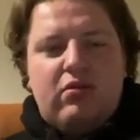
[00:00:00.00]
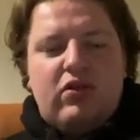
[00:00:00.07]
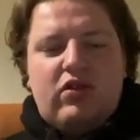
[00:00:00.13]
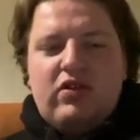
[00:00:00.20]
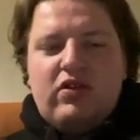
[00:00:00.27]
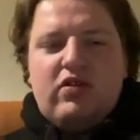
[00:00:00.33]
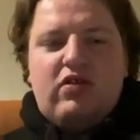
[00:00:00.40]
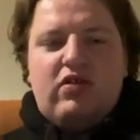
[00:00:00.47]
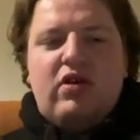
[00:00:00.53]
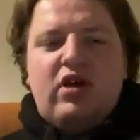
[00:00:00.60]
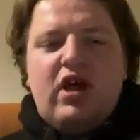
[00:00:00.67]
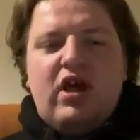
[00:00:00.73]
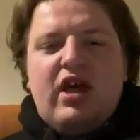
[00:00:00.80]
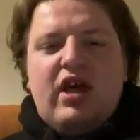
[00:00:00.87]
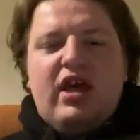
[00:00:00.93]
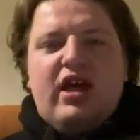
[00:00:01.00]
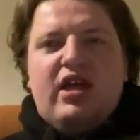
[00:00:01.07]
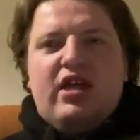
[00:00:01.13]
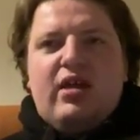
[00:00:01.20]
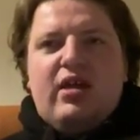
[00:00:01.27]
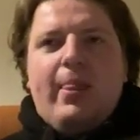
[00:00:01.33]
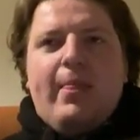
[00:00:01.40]
So
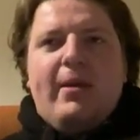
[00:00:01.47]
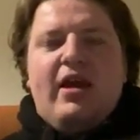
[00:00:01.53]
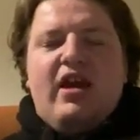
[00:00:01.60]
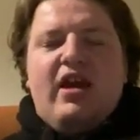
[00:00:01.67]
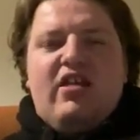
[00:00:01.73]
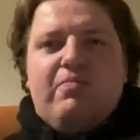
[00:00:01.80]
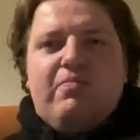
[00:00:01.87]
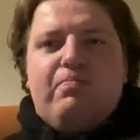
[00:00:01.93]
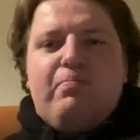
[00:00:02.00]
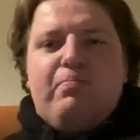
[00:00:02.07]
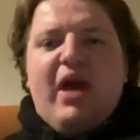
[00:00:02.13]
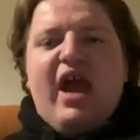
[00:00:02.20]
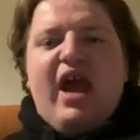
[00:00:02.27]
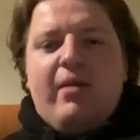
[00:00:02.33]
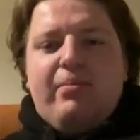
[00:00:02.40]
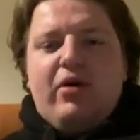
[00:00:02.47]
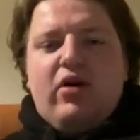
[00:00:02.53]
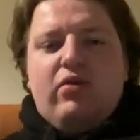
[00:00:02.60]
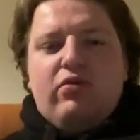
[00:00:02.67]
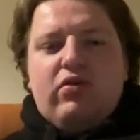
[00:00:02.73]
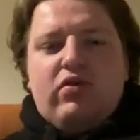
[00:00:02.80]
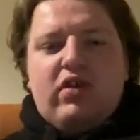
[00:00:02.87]
it is bare
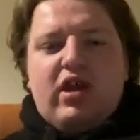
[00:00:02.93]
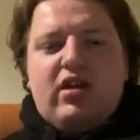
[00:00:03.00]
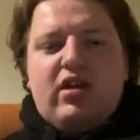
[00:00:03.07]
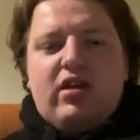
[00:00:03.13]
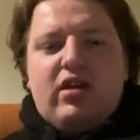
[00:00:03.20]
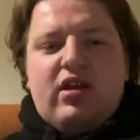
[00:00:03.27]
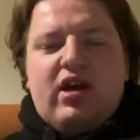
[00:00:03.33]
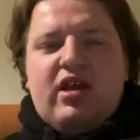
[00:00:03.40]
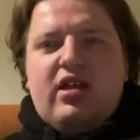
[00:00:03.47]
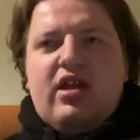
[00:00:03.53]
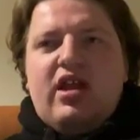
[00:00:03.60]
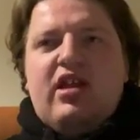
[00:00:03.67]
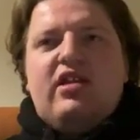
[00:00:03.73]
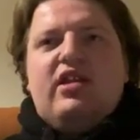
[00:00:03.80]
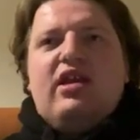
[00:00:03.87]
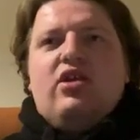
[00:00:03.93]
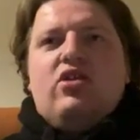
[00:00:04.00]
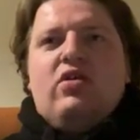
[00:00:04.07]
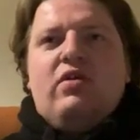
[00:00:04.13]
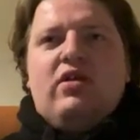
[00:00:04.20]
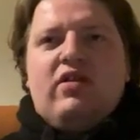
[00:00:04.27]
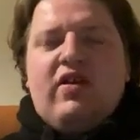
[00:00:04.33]
bones, and the
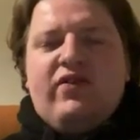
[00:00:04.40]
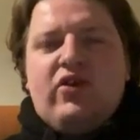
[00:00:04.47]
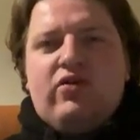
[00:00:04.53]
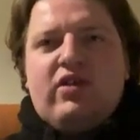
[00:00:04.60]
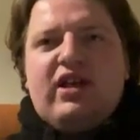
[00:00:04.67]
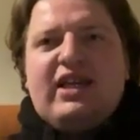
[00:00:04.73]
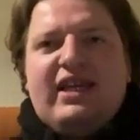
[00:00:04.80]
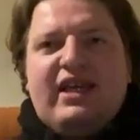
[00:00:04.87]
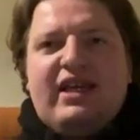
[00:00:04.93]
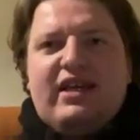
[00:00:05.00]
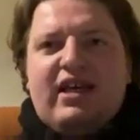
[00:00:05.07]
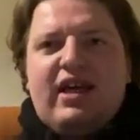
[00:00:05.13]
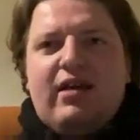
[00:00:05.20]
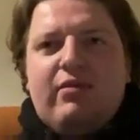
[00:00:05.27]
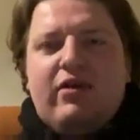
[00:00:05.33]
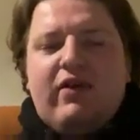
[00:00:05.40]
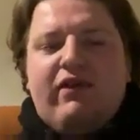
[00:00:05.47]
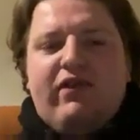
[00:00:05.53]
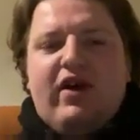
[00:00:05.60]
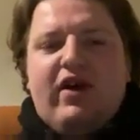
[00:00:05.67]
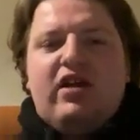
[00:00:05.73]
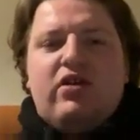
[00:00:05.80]
issue is if it was a league game, you're
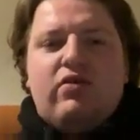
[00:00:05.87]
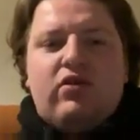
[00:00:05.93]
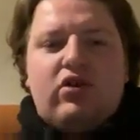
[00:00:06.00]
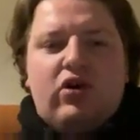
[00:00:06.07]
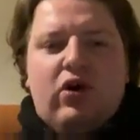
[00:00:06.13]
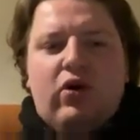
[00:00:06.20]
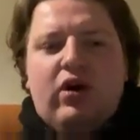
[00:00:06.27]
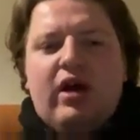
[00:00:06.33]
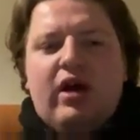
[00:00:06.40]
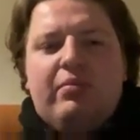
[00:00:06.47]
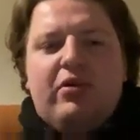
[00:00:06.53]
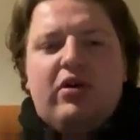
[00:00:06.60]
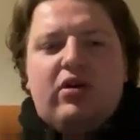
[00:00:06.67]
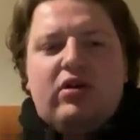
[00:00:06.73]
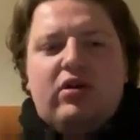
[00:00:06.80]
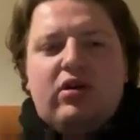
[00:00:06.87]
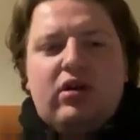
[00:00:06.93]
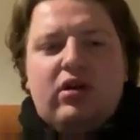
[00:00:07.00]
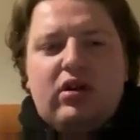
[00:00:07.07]
fine. You can call up on